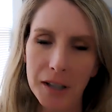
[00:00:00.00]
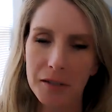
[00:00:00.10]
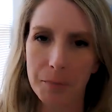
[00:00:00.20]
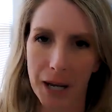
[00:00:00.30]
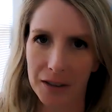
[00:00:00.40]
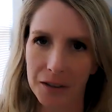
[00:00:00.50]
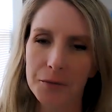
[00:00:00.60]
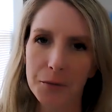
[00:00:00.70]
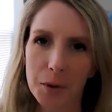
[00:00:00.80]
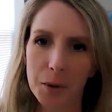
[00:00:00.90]
They banned
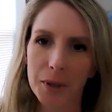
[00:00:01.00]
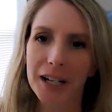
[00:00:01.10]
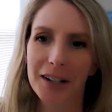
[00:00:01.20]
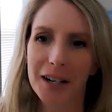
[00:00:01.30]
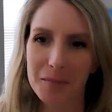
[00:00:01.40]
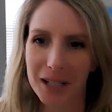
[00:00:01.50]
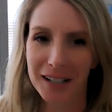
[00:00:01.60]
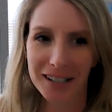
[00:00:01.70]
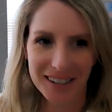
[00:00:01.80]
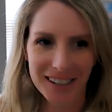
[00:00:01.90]
them from the playground
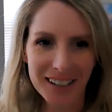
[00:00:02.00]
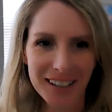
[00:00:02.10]
because